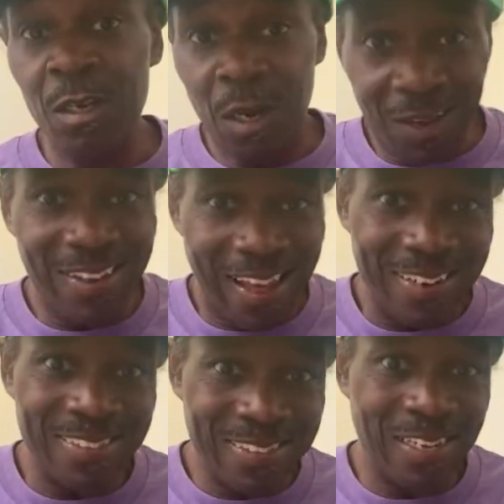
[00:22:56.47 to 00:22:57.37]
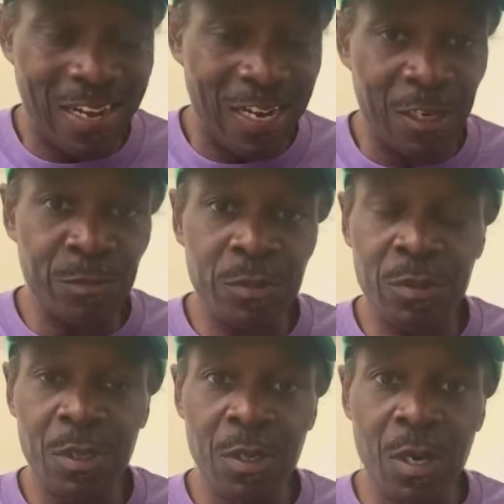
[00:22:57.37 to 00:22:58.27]
a lot of times,
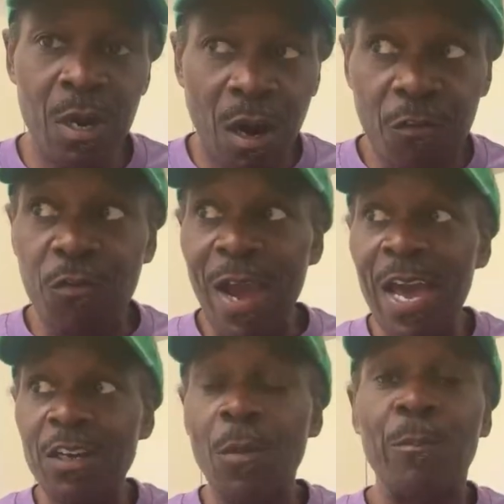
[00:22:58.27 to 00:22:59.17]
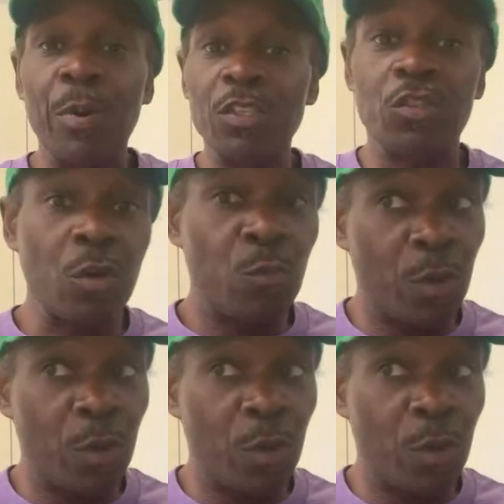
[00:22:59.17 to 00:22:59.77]
around a bunch of